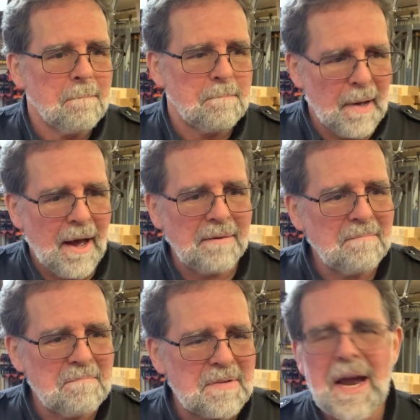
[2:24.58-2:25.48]
But
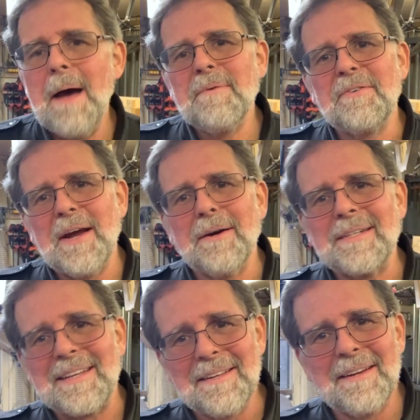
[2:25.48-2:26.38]
time of year,
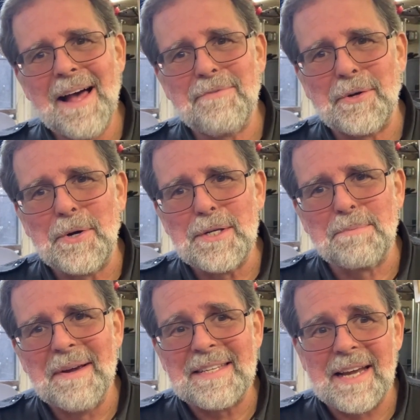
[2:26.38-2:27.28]
it's a little after
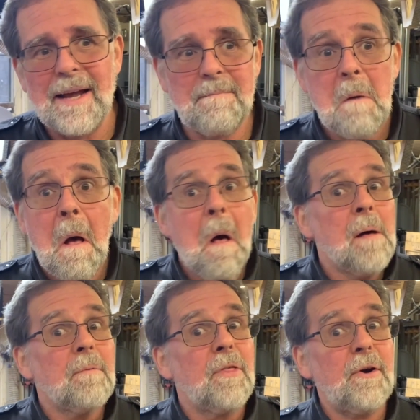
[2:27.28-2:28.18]
Christmas, and
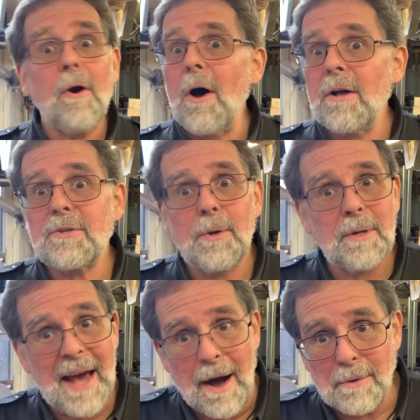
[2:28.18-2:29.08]
they're all
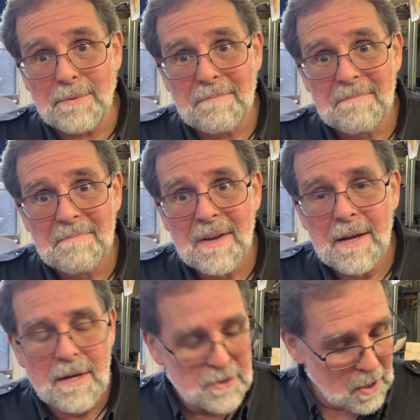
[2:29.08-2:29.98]
sold out.
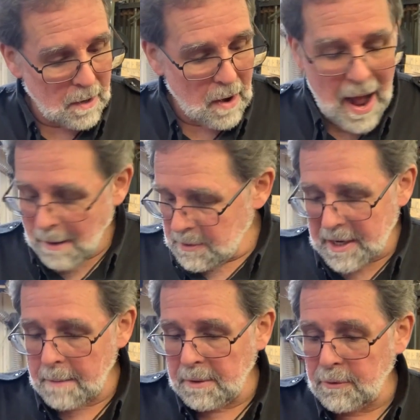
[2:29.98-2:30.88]
So I was
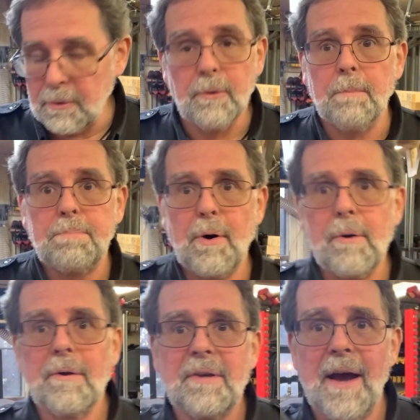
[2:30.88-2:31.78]
able to
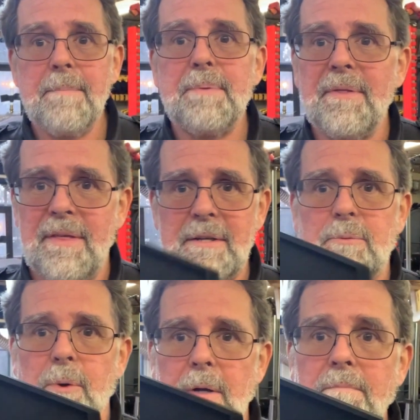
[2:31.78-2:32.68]
prototype
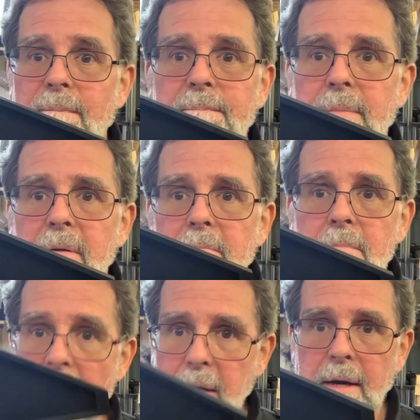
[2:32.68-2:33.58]
this one,
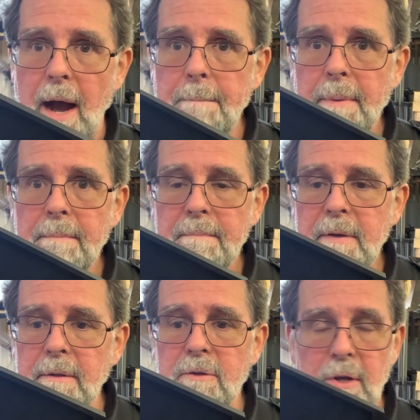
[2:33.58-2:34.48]
mock it up
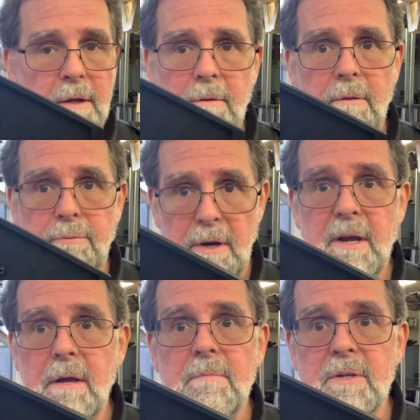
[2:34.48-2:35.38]
in the
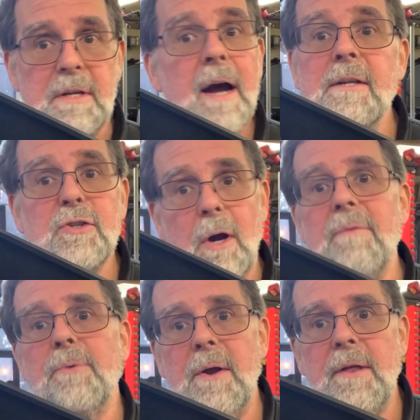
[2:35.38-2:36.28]
3D design
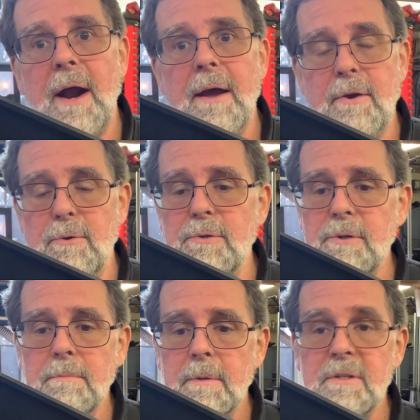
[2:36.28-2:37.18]
software that I
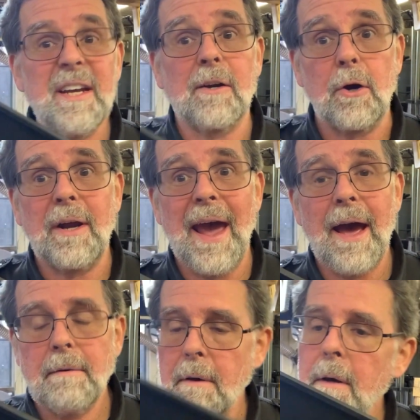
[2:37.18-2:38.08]
use, Tinkercad,